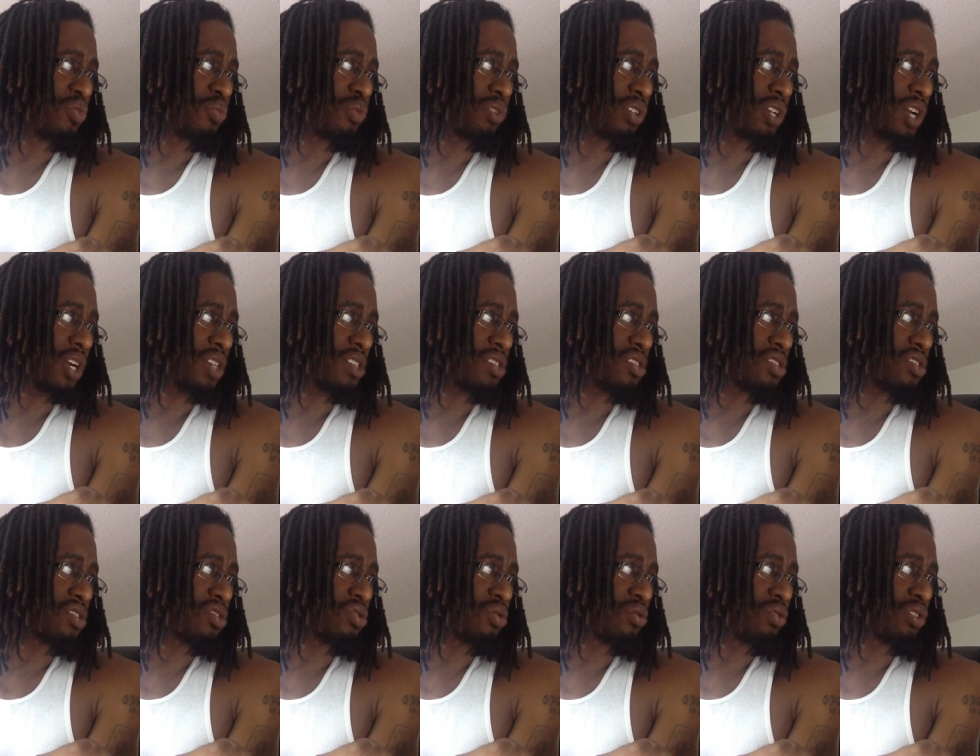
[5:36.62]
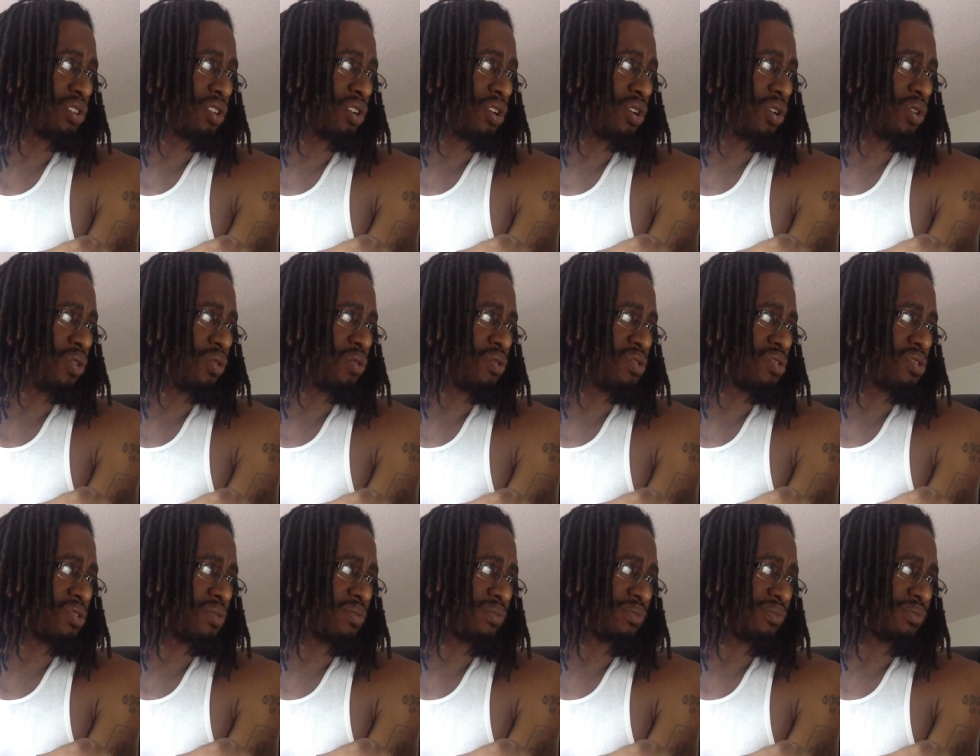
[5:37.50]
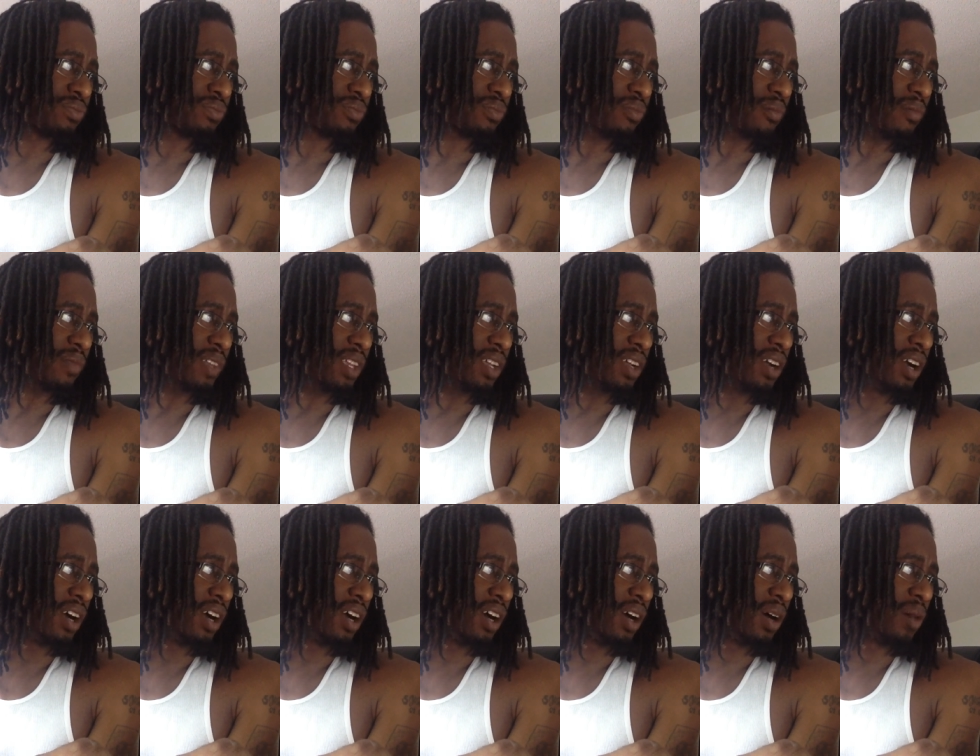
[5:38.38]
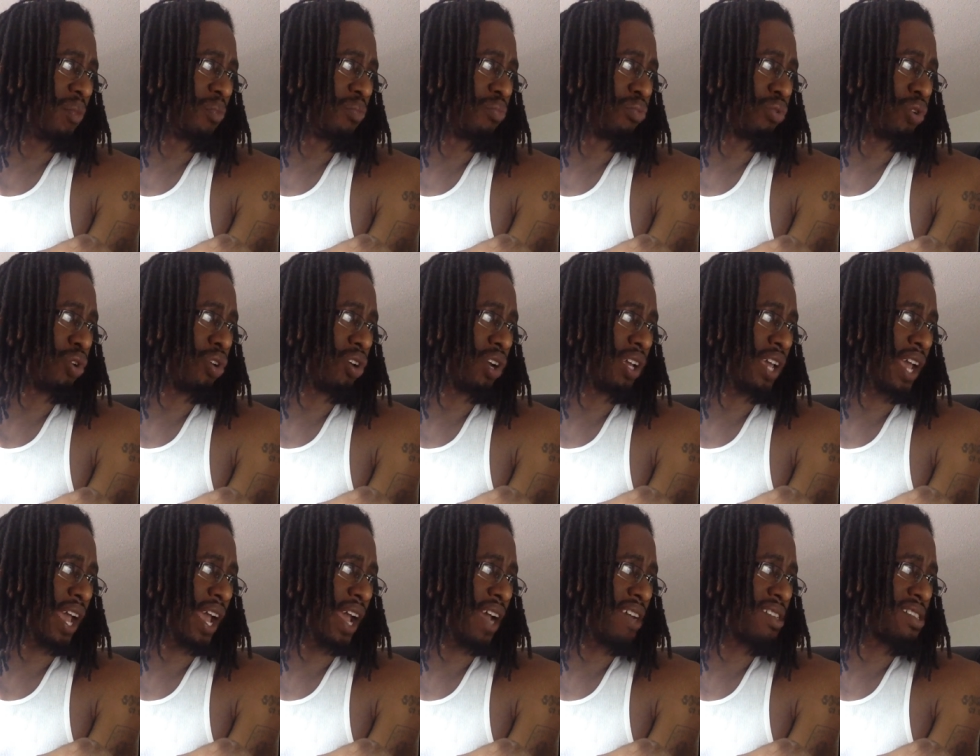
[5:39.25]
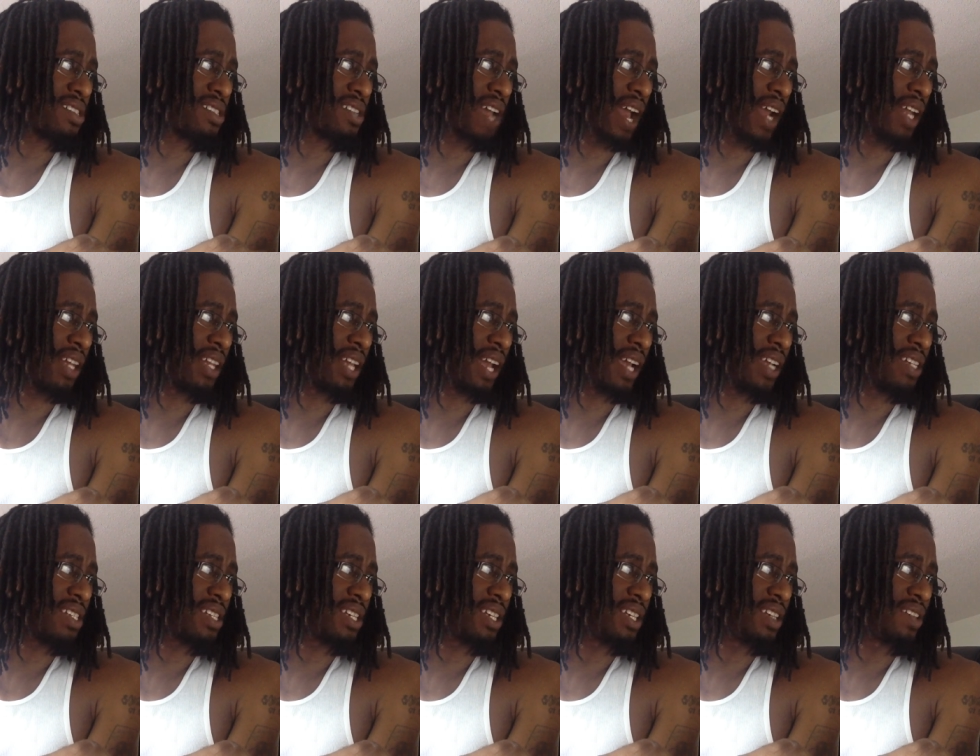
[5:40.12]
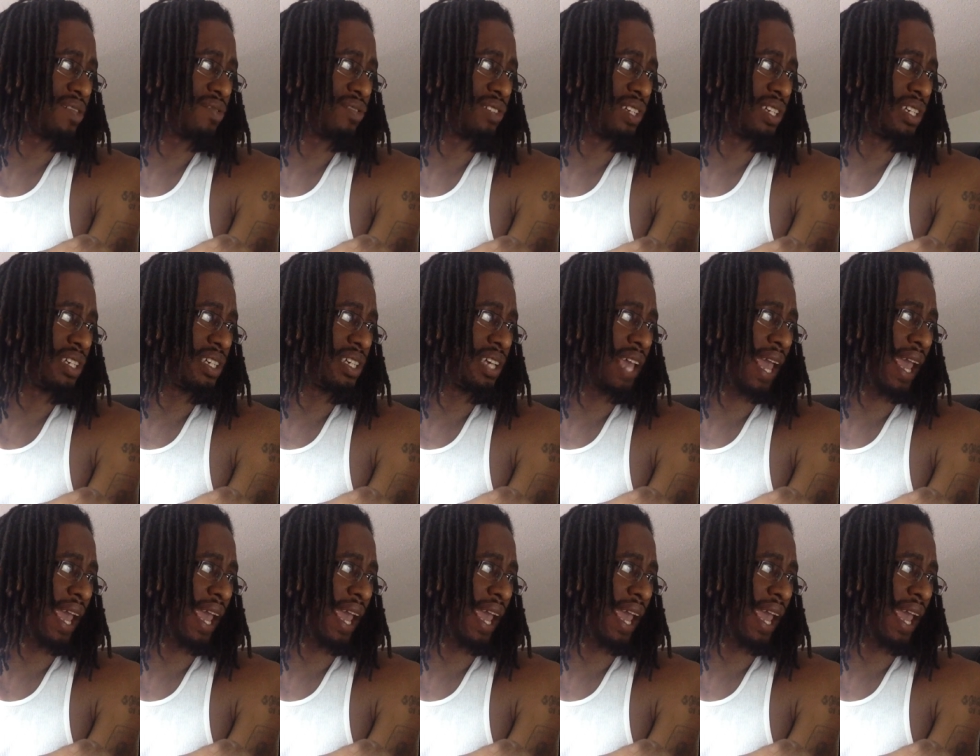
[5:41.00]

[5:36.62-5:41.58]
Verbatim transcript: production studios uh, broadcast, satellite TV,